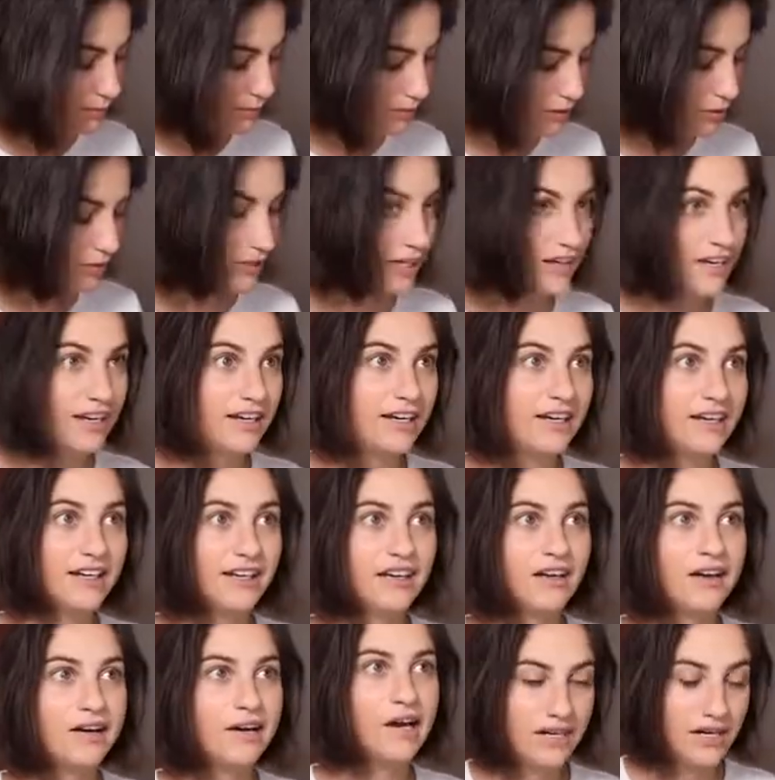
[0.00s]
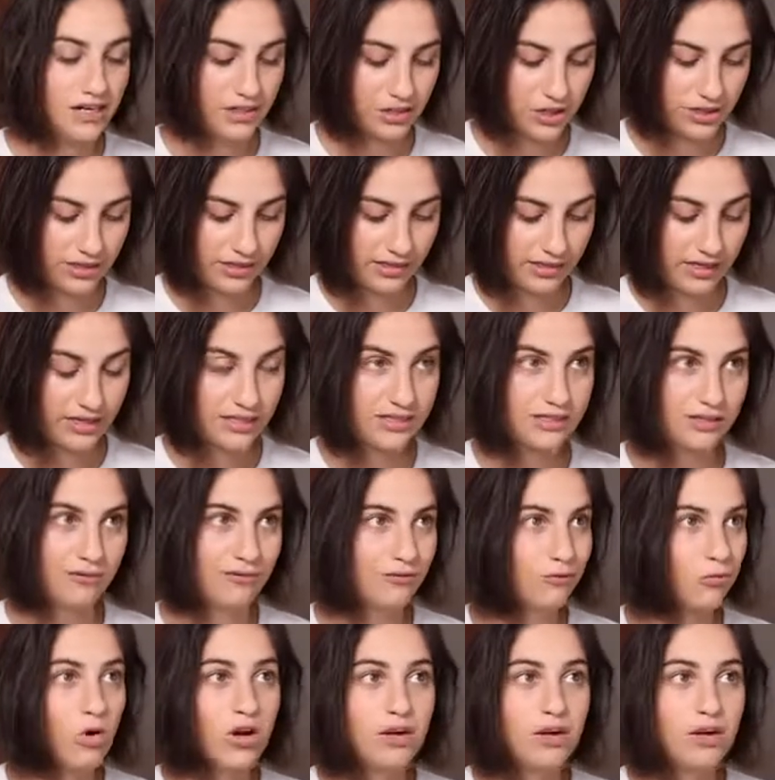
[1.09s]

but you can nudge things of